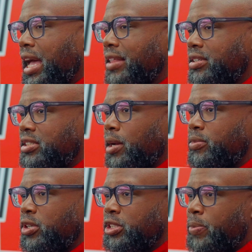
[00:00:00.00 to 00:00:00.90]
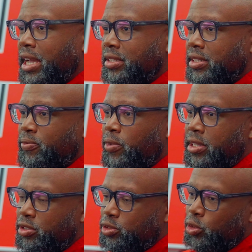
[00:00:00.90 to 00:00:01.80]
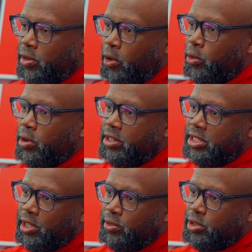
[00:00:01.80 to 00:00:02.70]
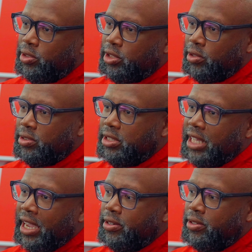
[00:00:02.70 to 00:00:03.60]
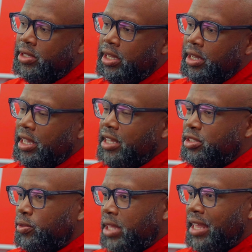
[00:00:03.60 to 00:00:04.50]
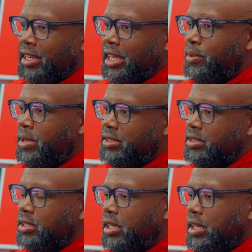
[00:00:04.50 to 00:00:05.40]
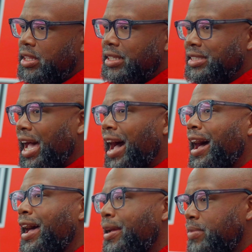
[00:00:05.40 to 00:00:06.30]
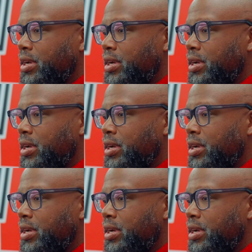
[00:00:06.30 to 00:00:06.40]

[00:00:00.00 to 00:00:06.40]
athletes come to expect, and we sort of hold ourselves to a certain standard. And so that limits the time